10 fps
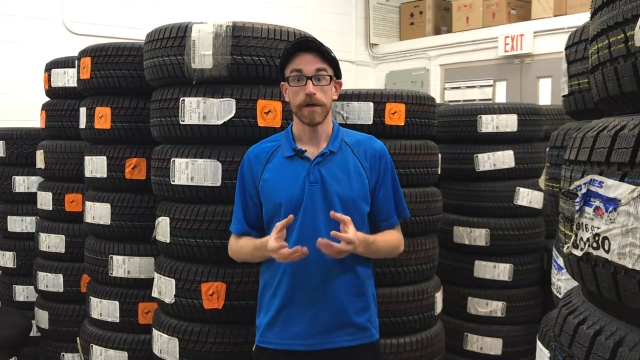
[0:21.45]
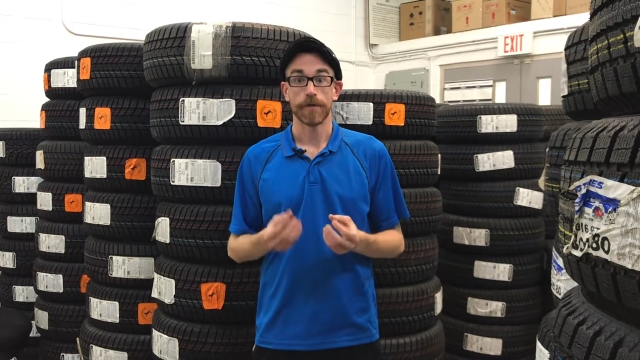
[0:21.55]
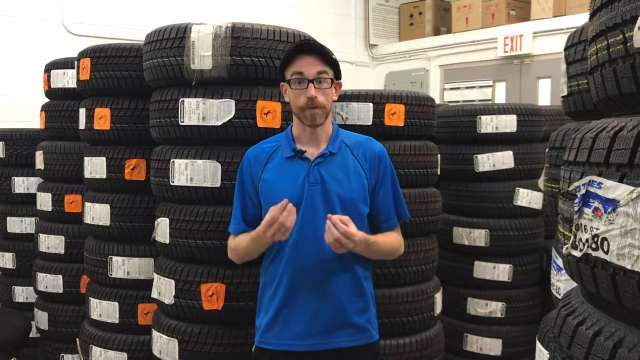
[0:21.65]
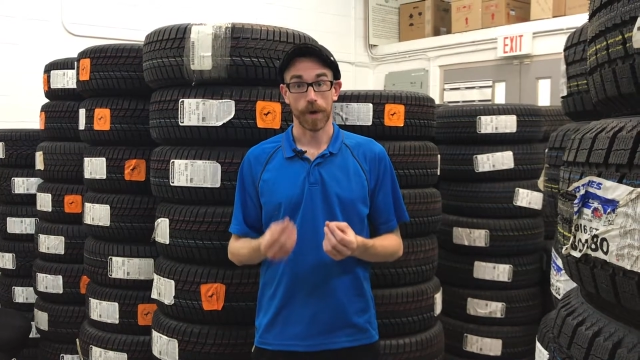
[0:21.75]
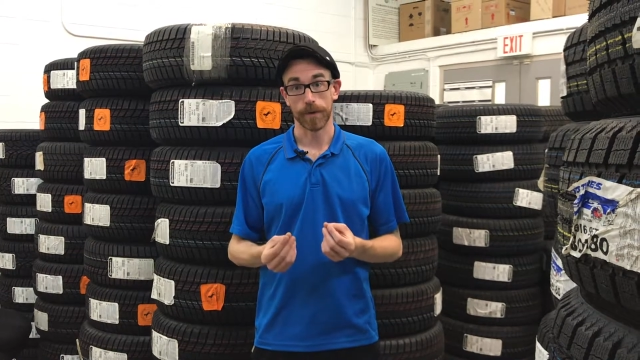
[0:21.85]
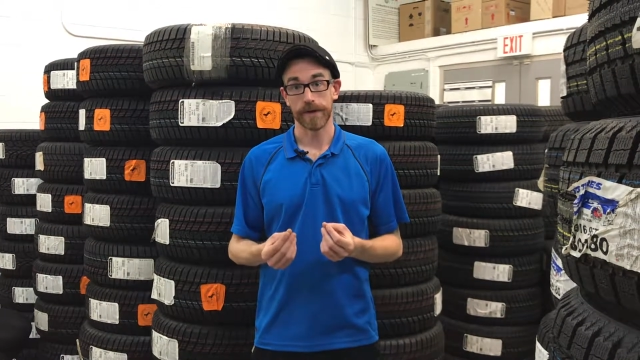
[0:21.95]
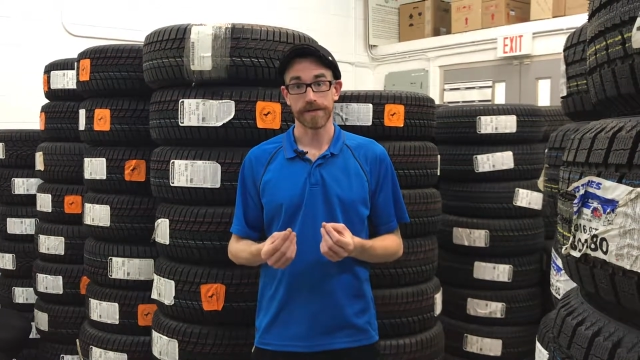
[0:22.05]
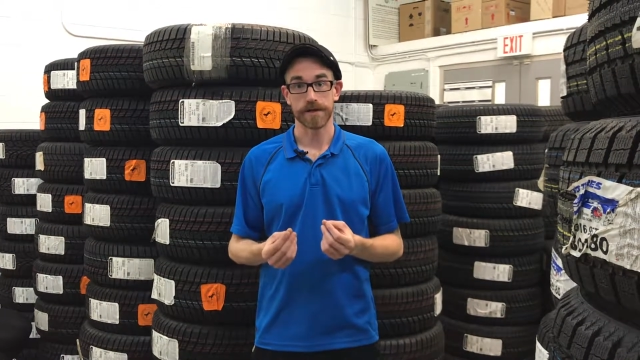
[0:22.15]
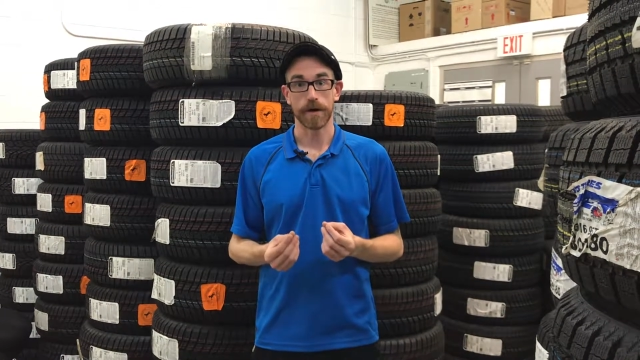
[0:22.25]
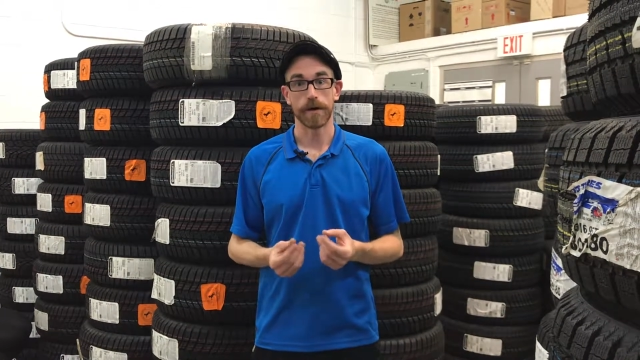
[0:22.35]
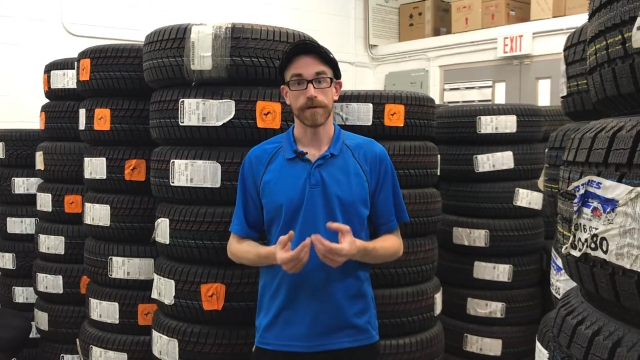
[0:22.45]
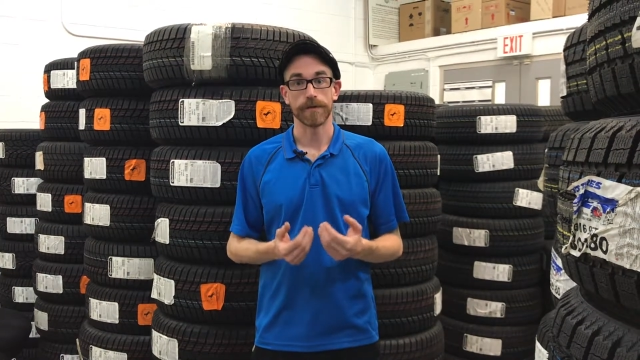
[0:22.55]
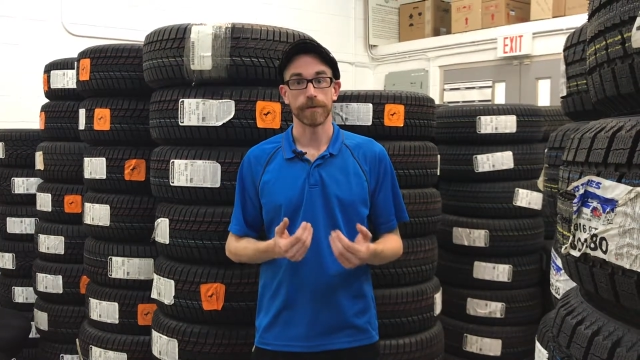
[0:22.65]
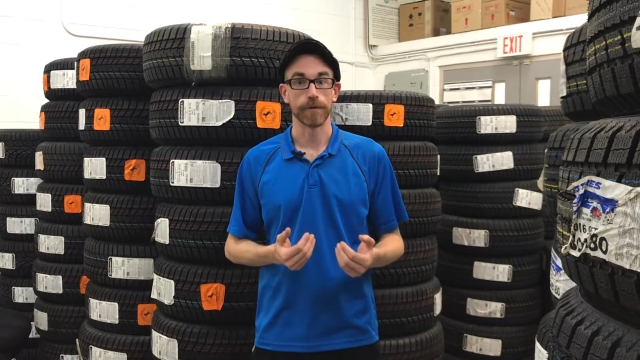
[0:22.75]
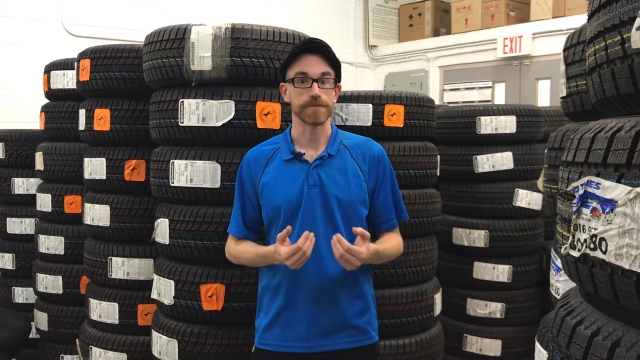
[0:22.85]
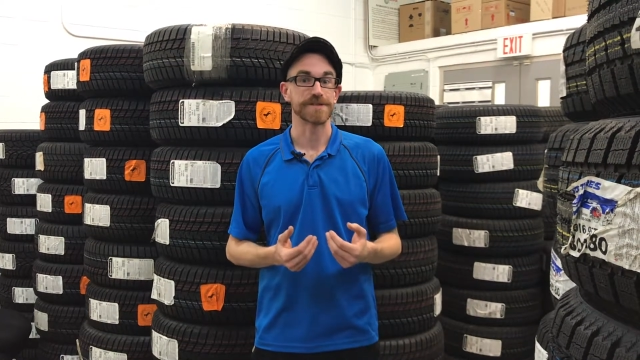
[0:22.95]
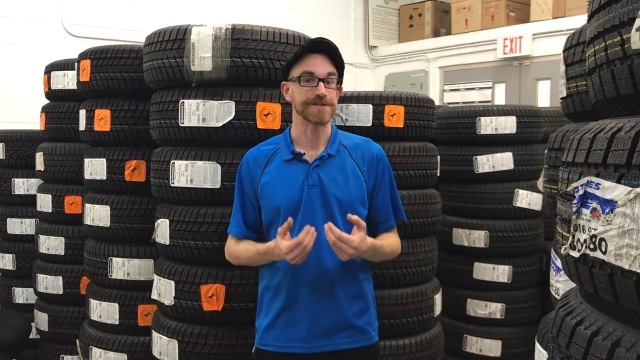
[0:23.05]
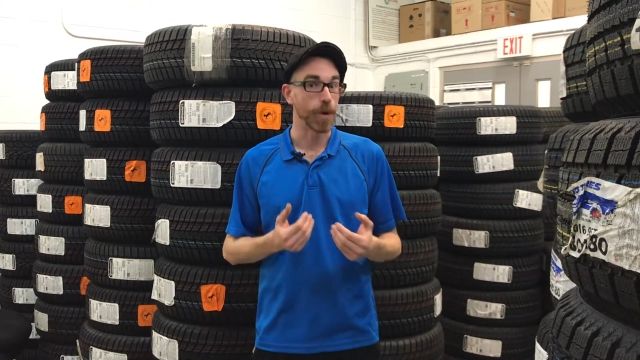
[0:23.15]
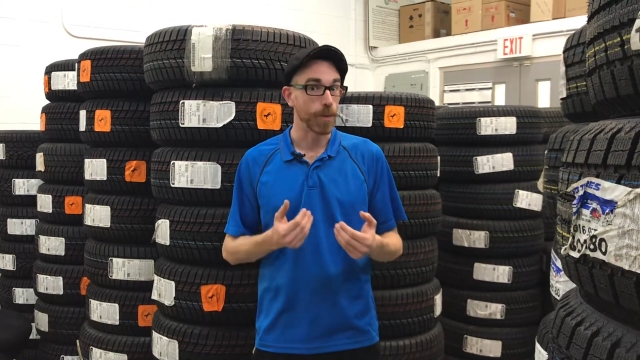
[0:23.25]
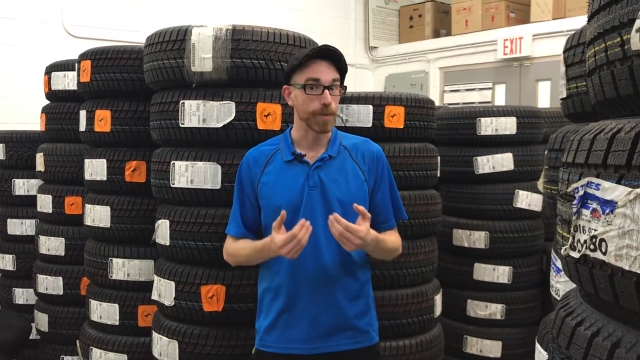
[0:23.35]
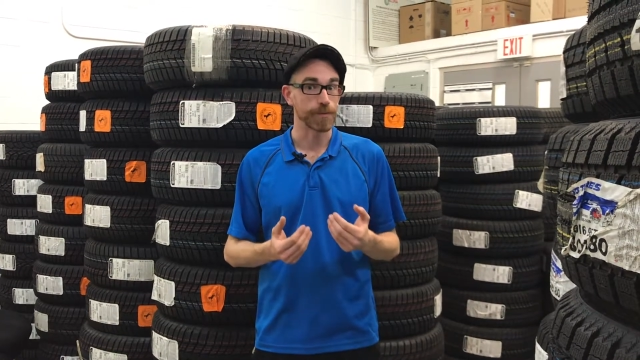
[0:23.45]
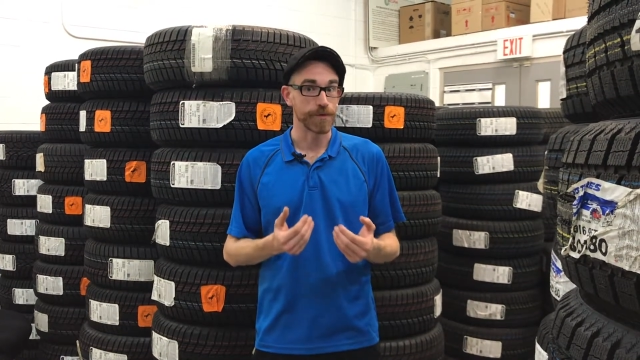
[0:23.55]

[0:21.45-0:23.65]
The rubber gets hard and the grooves don't